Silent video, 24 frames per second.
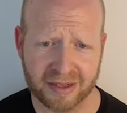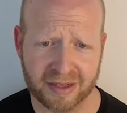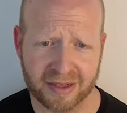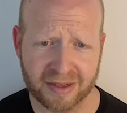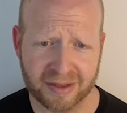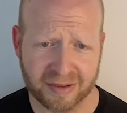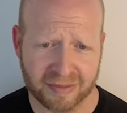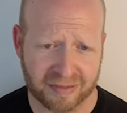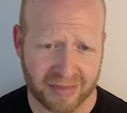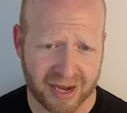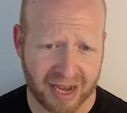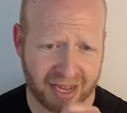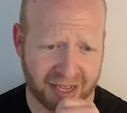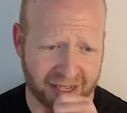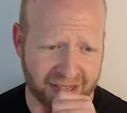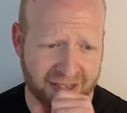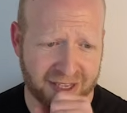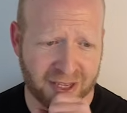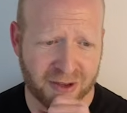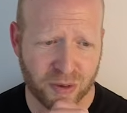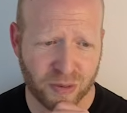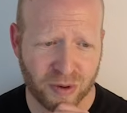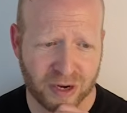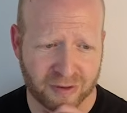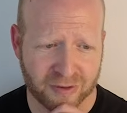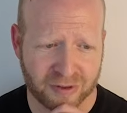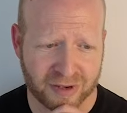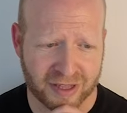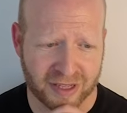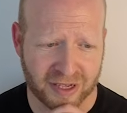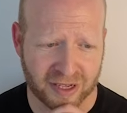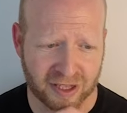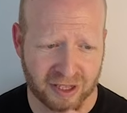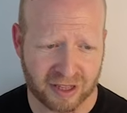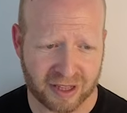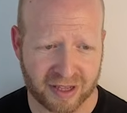my Q1
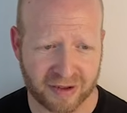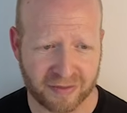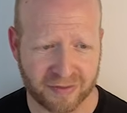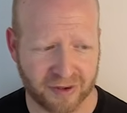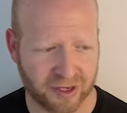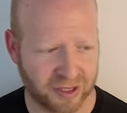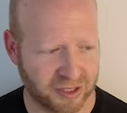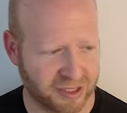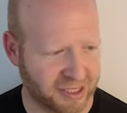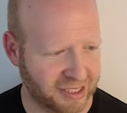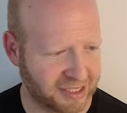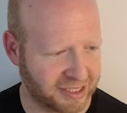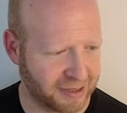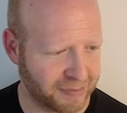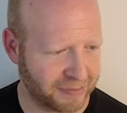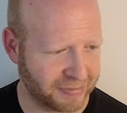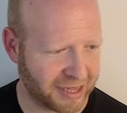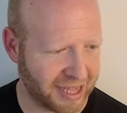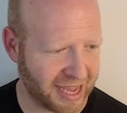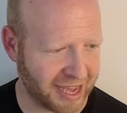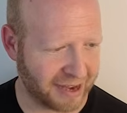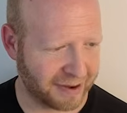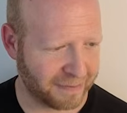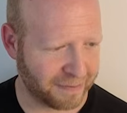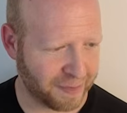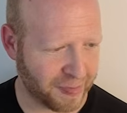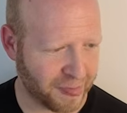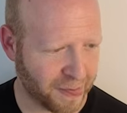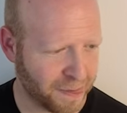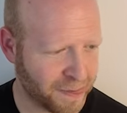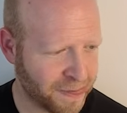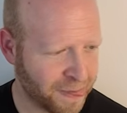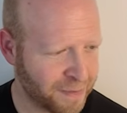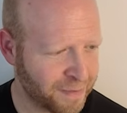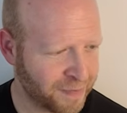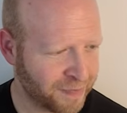results versus the plan.
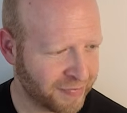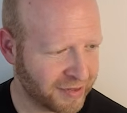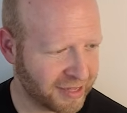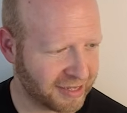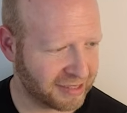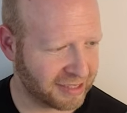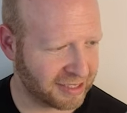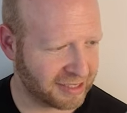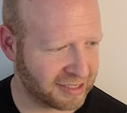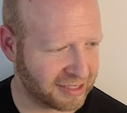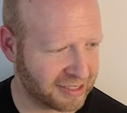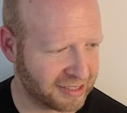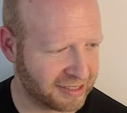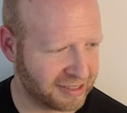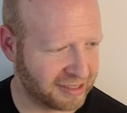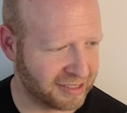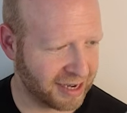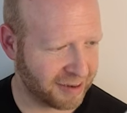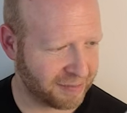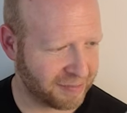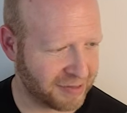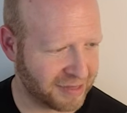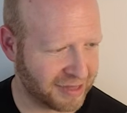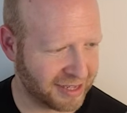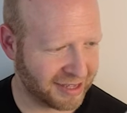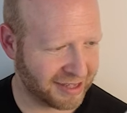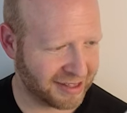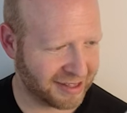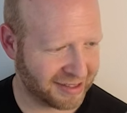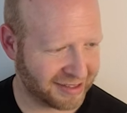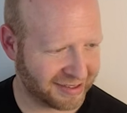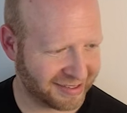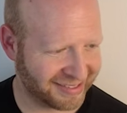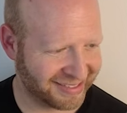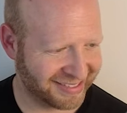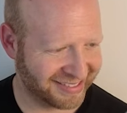Let's dump
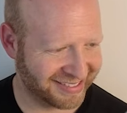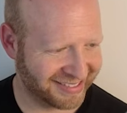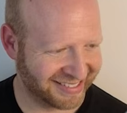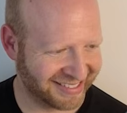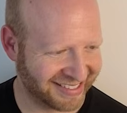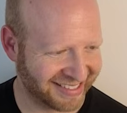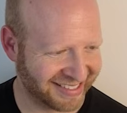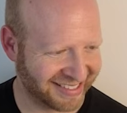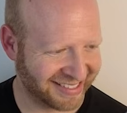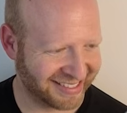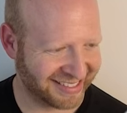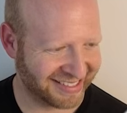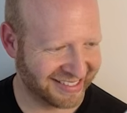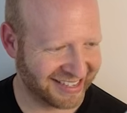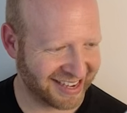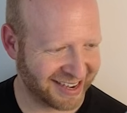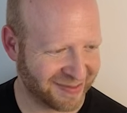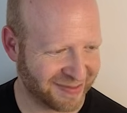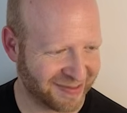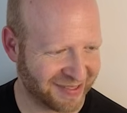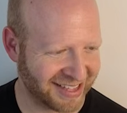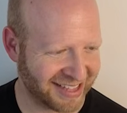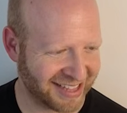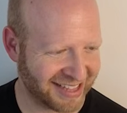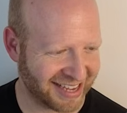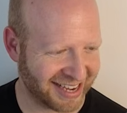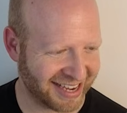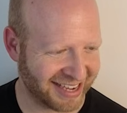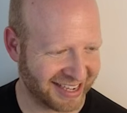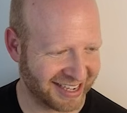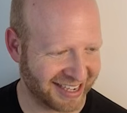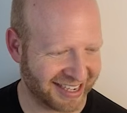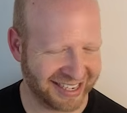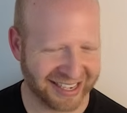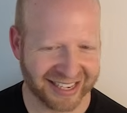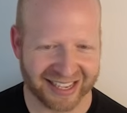this
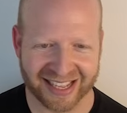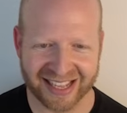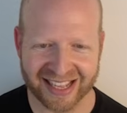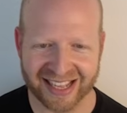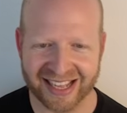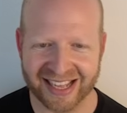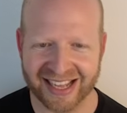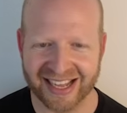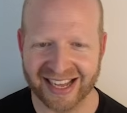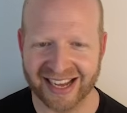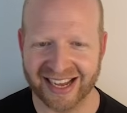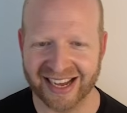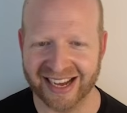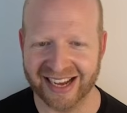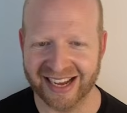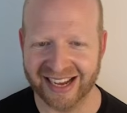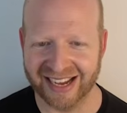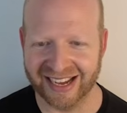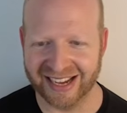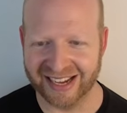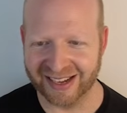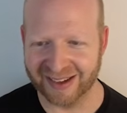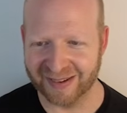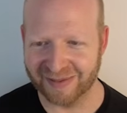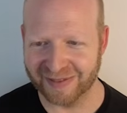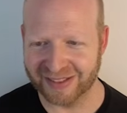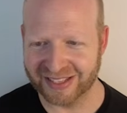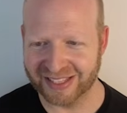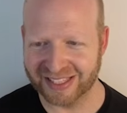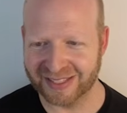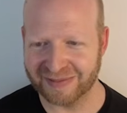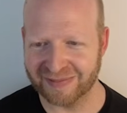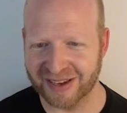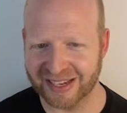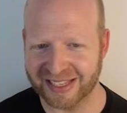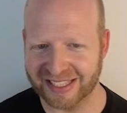on it,
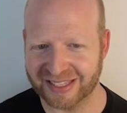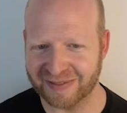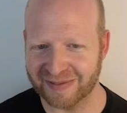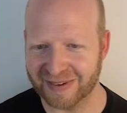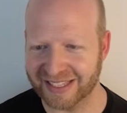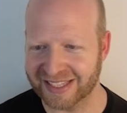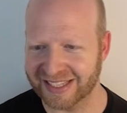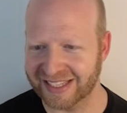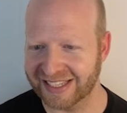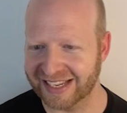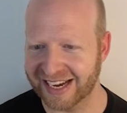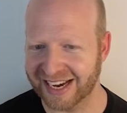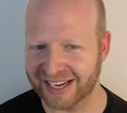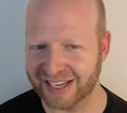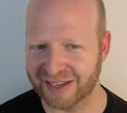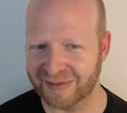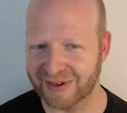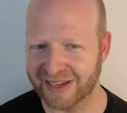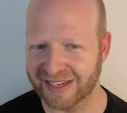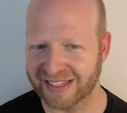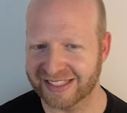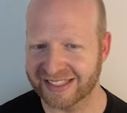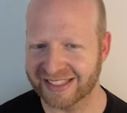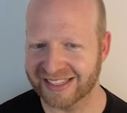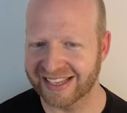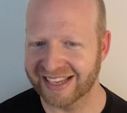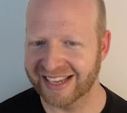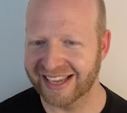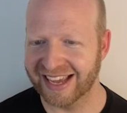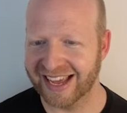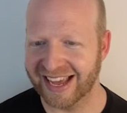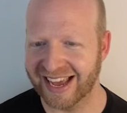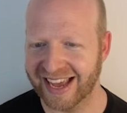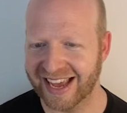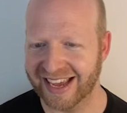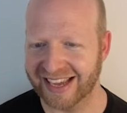this messy document,
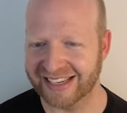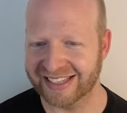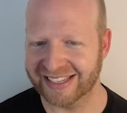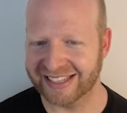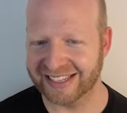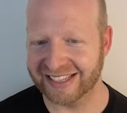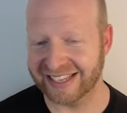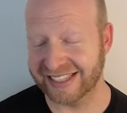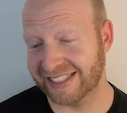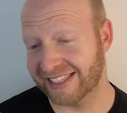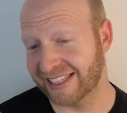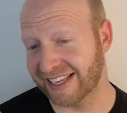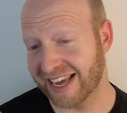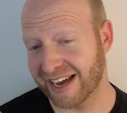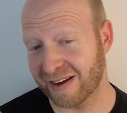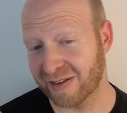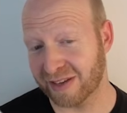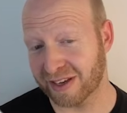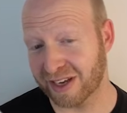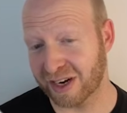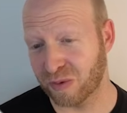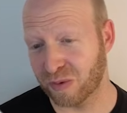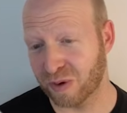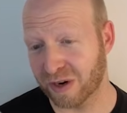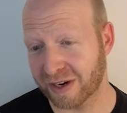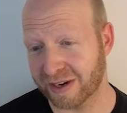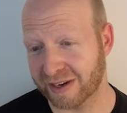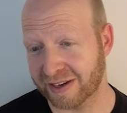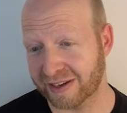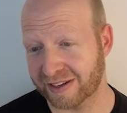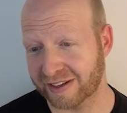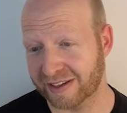and let's see how it's gonna work.